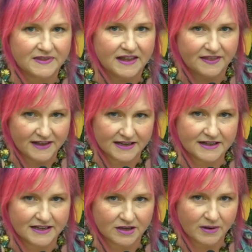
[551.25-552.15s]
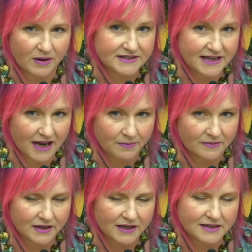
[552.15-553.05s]
The thing to think about with tape
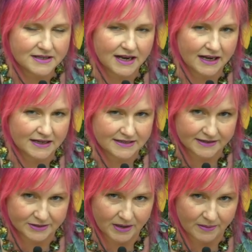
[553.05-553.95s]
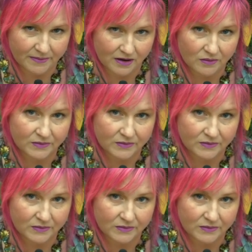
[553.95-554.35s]
is that it can tear the paper